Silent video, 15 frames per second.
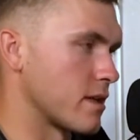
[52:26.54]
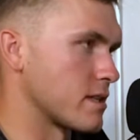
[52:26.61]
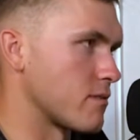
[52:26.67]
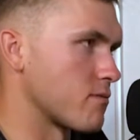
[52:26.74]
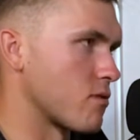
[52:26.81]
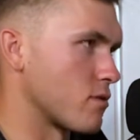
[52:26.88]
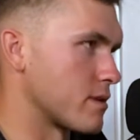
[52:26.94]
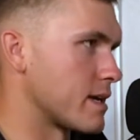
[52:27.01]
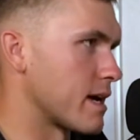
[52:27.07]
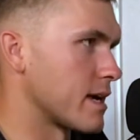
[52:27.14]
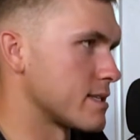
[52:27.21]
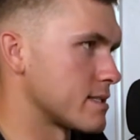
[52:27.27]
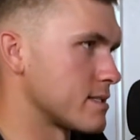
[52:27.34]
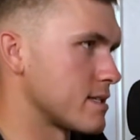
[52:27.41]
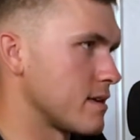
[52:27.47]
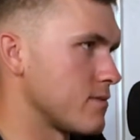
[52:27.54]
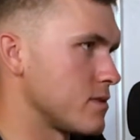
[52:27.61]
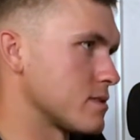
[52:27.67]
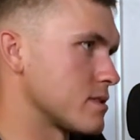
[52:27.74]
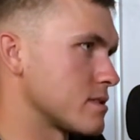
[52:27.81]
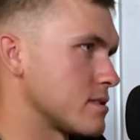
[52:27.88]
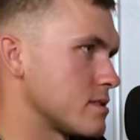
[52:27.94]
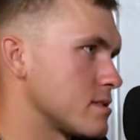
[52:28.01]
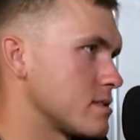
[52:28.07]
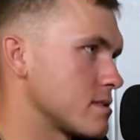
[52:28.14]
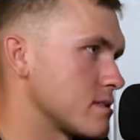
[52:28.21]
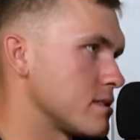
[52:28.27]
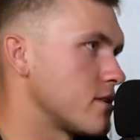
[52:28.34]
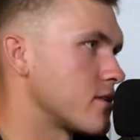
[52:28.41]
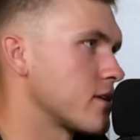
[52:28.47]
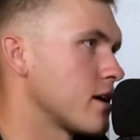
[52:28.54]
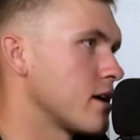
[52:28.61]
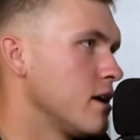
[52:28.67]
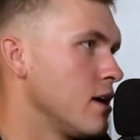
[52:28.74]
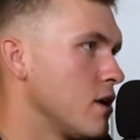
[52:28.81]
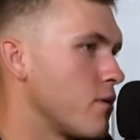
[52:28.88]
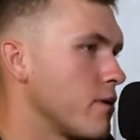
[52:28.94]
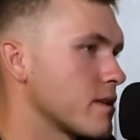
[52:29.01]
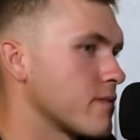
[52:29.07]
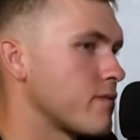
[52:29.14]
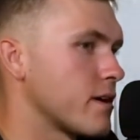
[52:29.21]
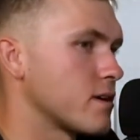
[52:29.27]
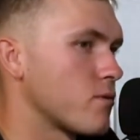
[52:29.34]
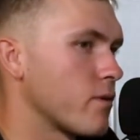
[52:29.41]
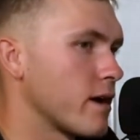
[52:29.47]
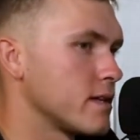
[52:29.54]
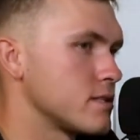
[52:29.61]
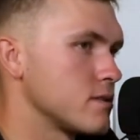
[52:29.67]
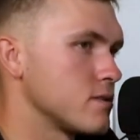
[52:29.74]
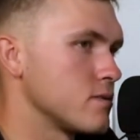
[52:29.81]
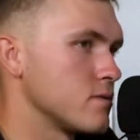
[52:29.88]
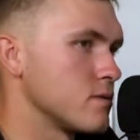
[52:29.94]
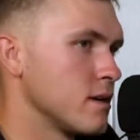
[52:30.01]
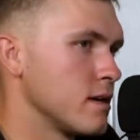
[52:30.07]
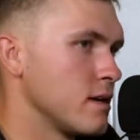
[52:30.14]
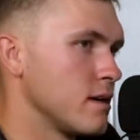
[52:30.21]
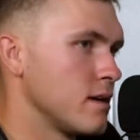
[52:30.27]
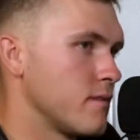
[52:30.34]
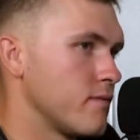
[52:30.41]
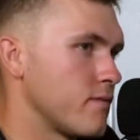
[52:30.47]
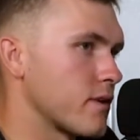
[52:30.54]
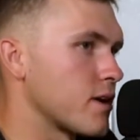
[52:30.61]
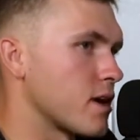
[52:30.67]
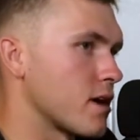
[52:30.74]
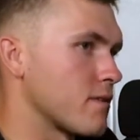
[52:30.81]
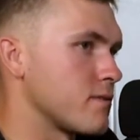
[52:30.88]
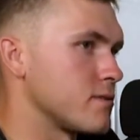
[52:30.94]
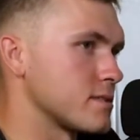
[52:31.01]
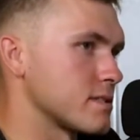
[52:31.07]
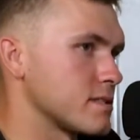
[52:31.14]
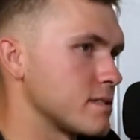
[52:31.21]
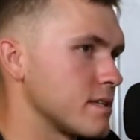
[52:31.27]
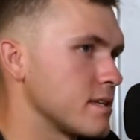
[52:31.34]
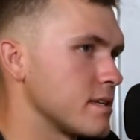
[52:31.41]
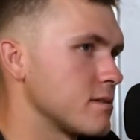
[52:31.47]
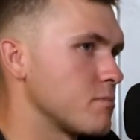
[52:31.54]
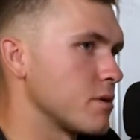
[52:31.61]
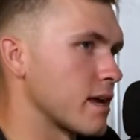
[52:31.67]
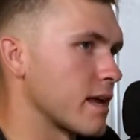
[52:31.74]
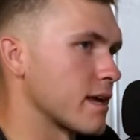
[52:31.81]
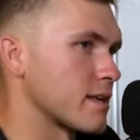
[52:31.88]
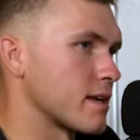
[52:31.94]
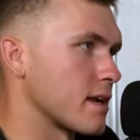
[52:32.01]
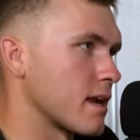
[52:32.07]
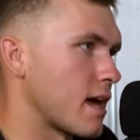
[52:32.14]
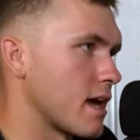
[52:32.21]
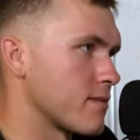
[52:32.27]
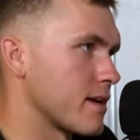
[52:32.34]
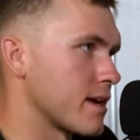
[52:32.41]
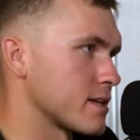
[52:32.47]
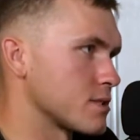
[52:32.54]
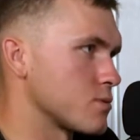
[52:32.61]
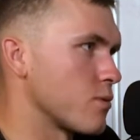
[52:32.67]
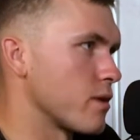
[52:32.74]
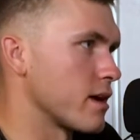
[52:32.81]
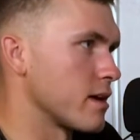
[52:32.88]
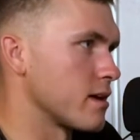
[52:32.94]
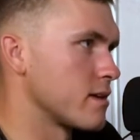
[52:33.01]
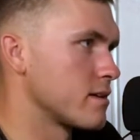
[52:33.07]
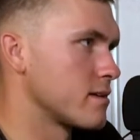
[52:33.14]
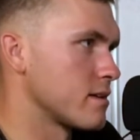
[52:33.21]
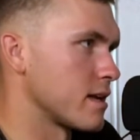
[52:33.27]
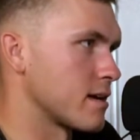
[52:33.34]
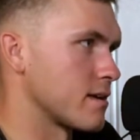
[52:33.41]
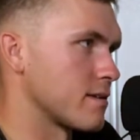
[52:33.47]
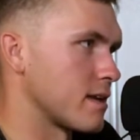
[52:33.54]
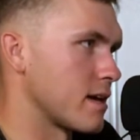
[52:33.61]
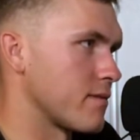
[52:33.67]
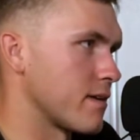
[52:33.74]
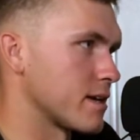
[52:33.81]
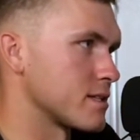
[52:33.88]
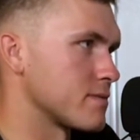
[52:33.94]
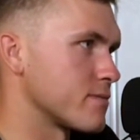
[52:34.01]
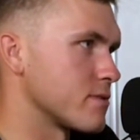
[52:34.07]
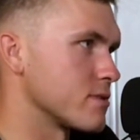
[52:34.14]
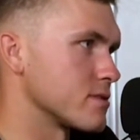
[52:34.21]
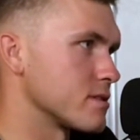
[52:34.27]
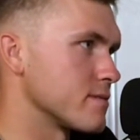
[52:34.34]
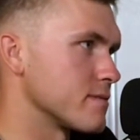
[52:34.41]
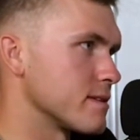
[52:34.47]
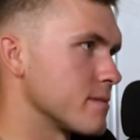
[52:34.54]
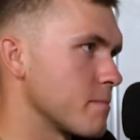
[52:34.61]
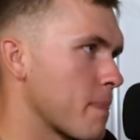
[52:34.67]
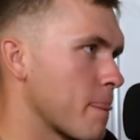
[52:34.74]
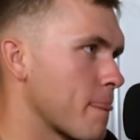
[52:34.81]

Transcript: they roll the dice to see if you succeed or not. We have to find a way to figure out if you succeeded, but like in a live action way, like a live action version of it.